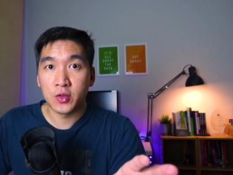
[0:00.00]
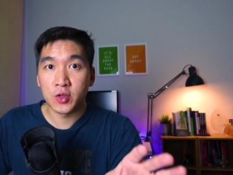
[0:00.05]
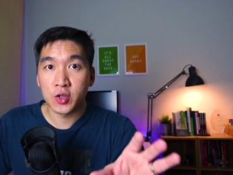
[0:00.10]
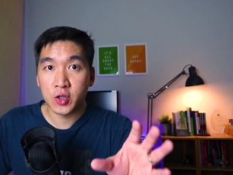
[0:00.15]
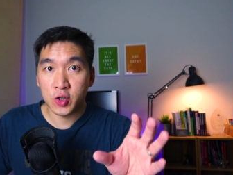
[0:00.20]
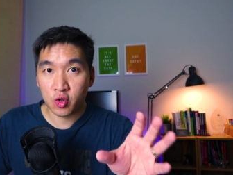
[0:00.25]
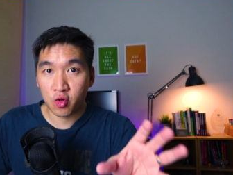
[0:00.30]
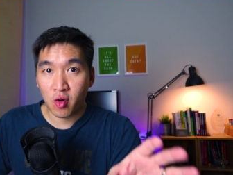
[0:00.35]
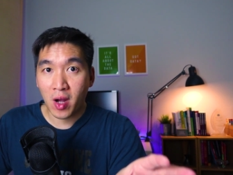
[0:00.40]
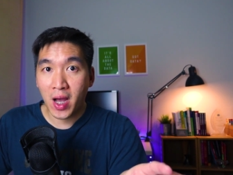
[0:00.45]
You
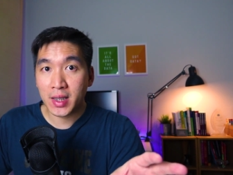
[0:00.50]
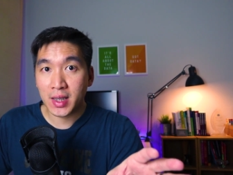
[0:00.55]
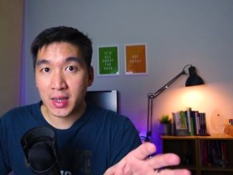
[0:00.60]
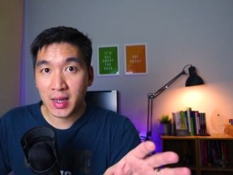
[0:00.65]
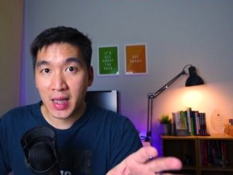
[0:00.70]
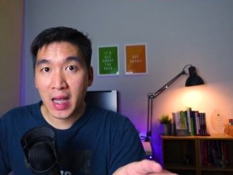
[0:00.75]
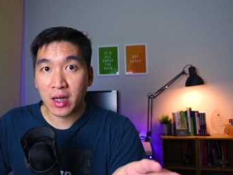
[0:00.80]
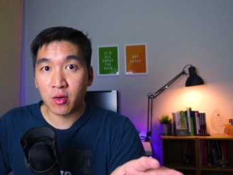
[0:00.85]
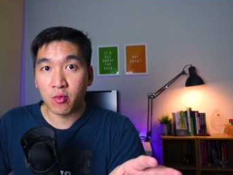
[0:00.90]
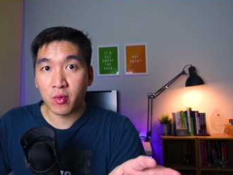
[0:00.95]
should try the
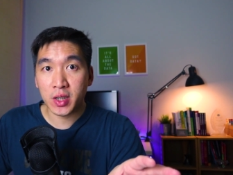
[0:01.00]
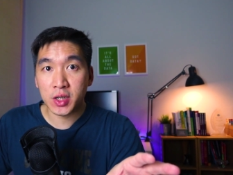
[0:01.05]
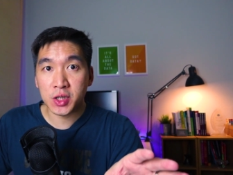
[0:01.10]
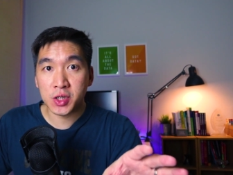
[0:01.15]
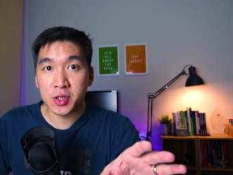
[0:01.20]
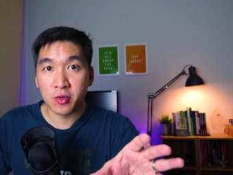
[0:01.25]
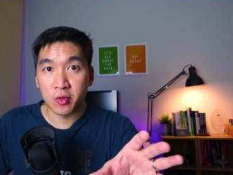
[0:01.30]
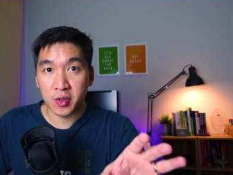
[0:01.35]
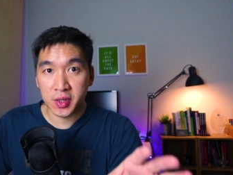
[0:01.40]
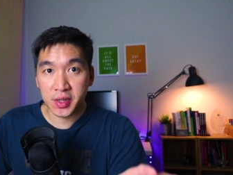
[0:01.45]

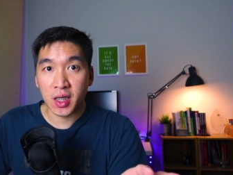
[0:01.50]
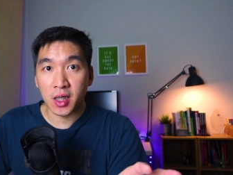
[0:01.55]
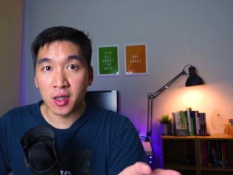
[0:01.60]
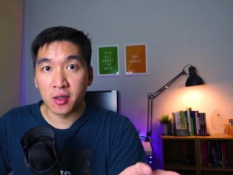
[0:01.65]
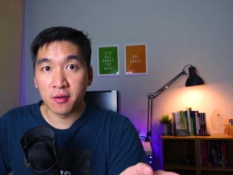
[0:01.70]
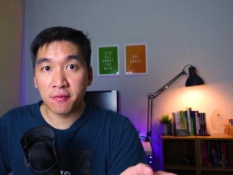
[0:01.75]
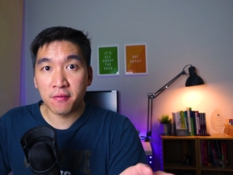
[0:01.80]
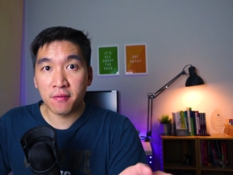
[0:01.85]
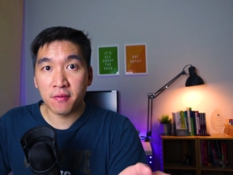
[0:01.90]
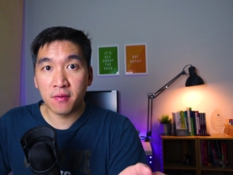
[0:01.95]
language
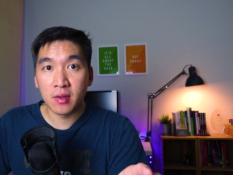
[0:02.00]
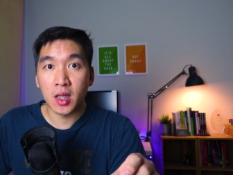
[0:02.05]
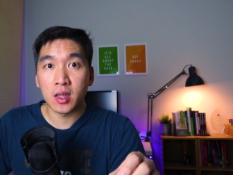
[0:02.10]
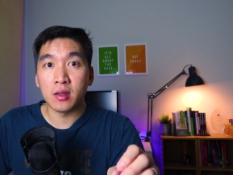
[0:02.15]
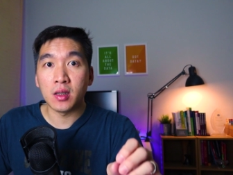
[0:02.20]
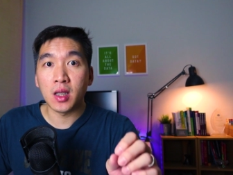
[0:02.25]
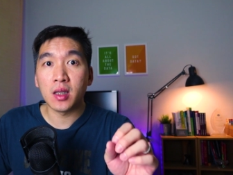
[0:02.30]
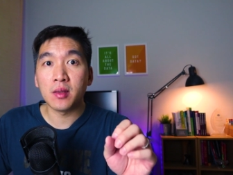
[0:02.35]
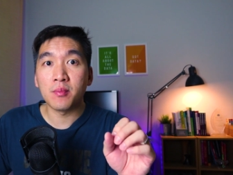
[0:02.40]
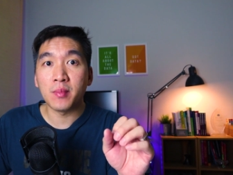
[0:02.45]
yourself
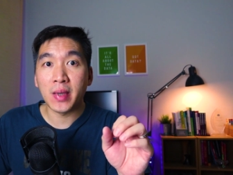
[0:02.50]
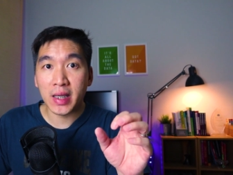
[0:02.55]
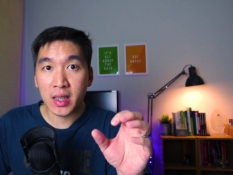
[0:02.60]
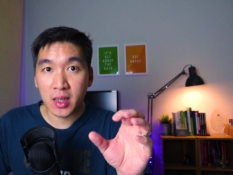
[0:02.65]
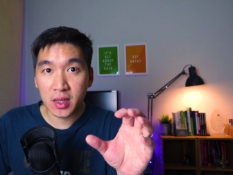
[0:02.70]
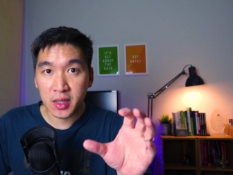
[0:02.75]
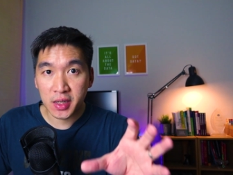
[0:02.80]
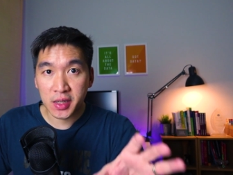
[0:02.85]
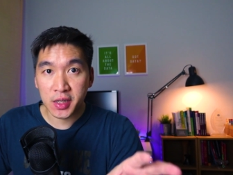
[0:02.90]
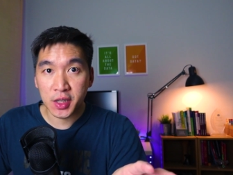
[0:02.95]
and then
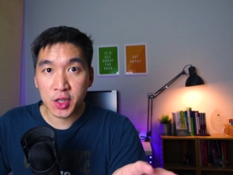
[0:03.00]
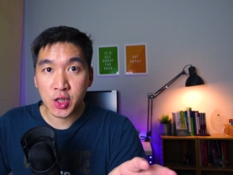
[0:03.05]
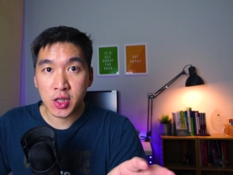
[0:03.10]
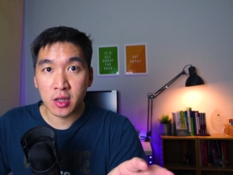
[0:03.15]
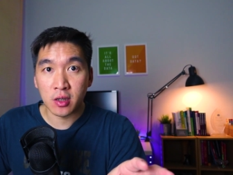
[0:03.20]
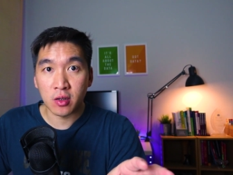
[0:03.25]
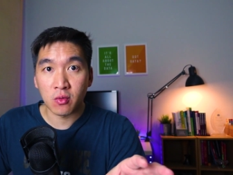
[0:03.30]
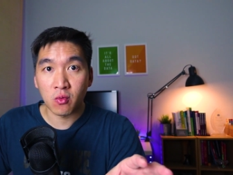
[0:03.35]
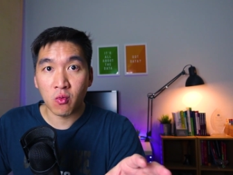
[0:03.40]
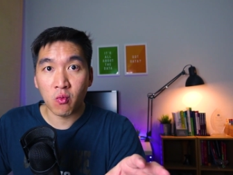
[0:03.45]
make a
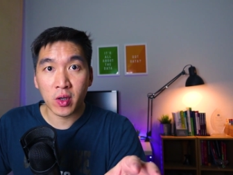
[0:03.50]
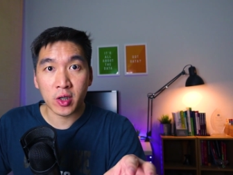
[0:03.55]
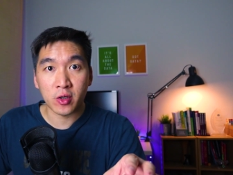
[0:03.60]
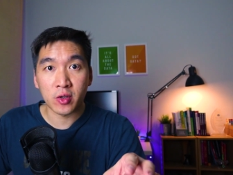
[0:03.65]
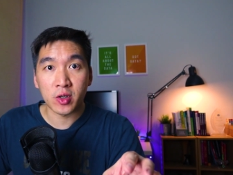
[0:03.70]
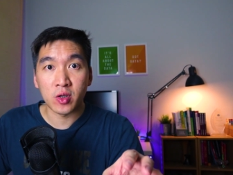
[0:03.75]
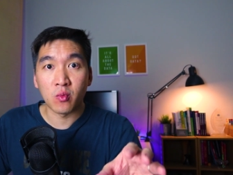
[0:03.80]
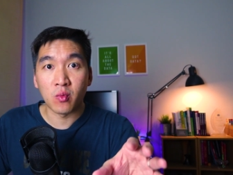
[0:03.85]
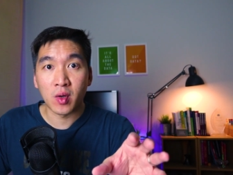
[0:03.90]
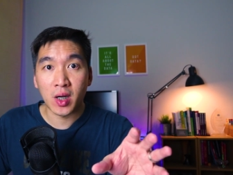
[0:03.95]
decision whether
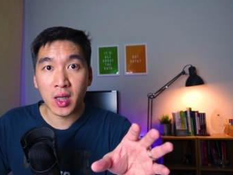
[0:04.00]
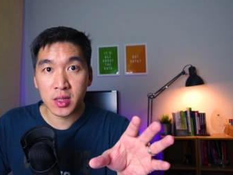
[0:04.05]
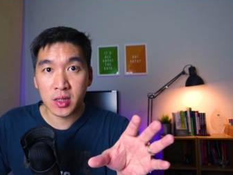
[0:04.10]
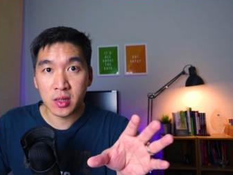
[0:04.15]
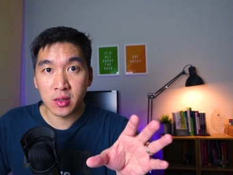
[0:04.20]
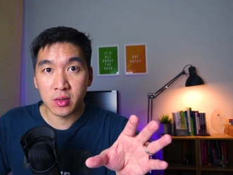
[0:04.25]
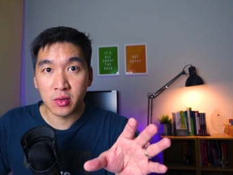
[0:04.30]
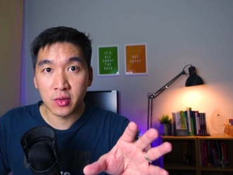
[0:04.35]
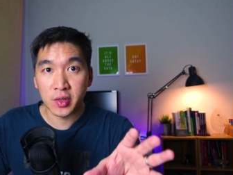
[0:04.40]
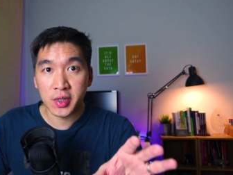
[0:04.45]
you want
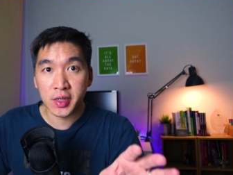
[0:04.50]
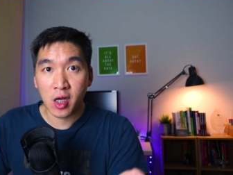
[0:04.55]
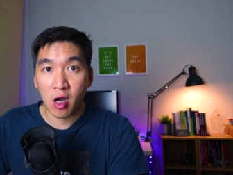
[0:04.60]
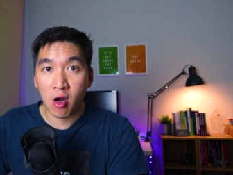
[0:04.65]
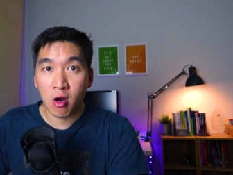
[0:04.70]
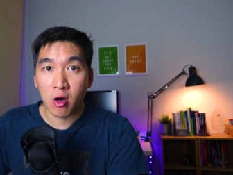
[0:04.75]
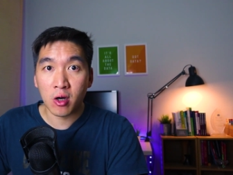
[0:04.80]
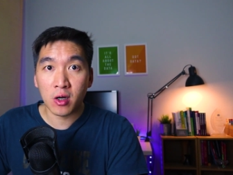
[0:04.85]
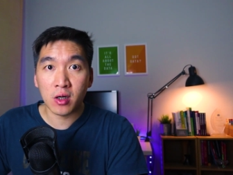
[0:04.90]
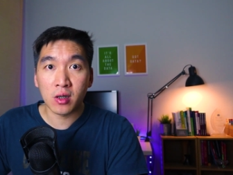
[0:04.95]
to use
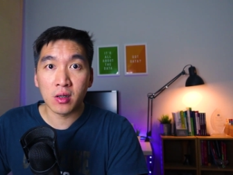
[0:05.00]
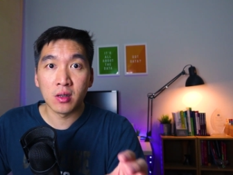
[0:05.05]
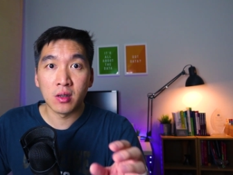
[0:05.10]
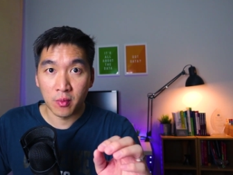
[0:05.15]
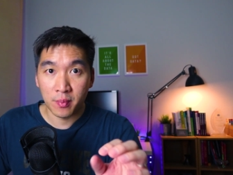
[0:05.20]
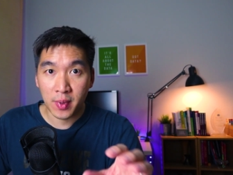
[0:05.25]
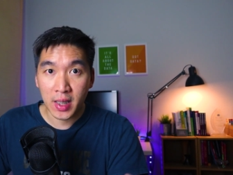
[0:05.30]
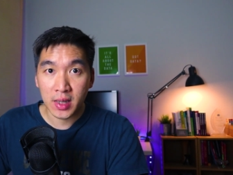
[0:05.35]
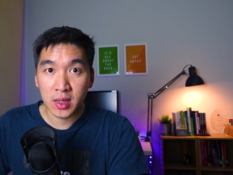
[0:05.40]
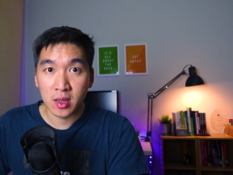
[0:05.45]
R
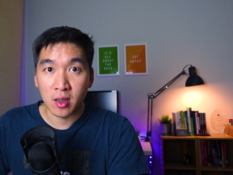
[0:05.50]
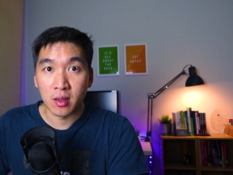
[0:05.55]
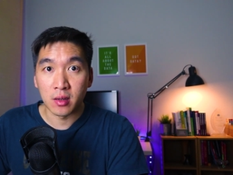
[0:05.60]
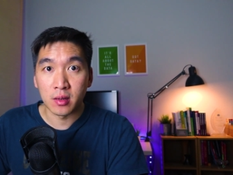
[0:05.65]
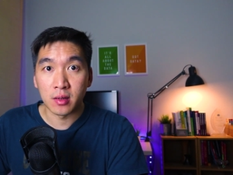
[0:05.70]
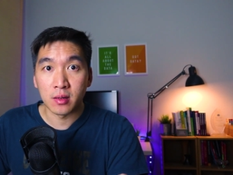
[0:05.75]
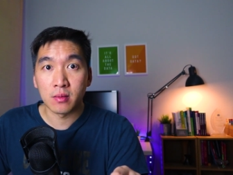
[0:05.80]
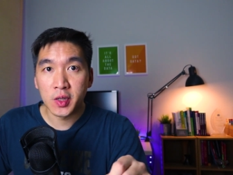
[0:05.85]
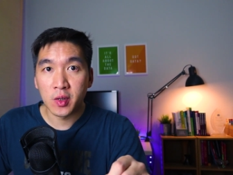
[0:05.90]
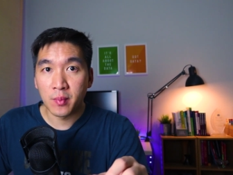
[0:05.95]
or
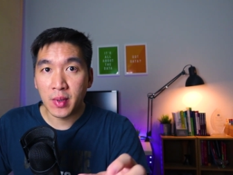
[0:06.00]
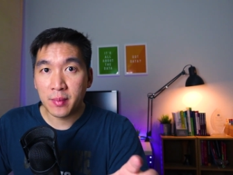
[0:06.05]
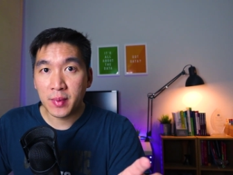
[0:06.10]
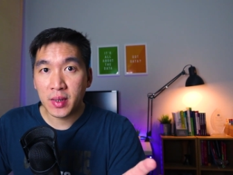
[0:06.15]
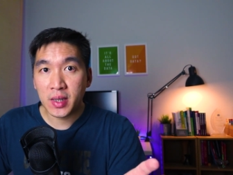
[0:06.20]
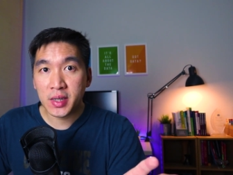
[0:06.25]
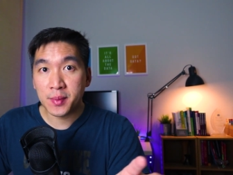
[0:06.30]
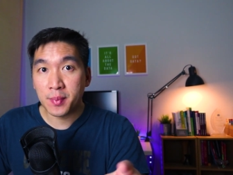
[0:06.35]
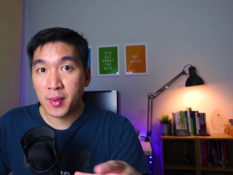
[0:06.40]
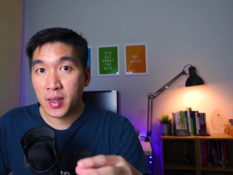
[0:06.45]
Python. So
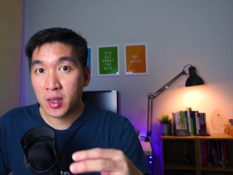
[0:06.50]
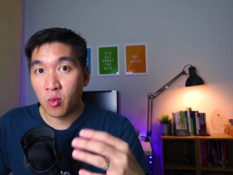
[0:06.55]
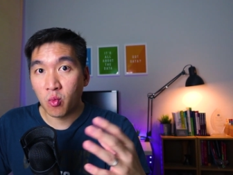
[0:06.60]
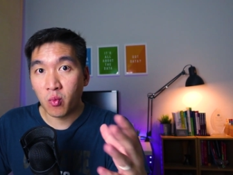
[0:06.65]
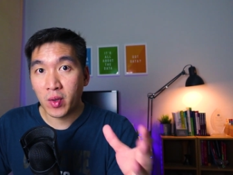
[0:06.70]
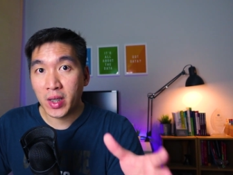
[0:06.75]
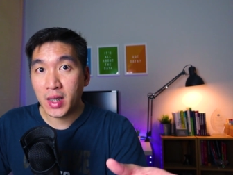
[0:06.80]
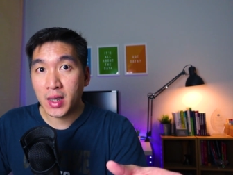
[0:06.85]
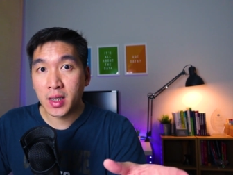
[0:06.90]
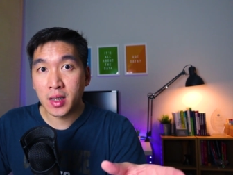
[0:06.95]
maybe spend a
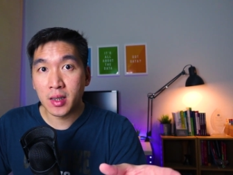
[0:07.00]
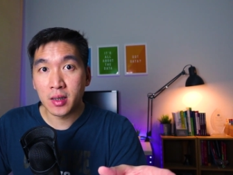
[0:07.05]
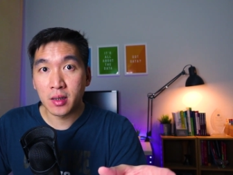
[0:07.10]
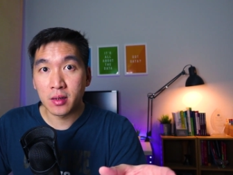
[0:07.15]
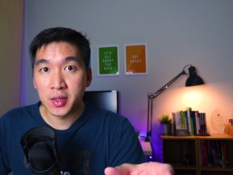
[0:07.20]
week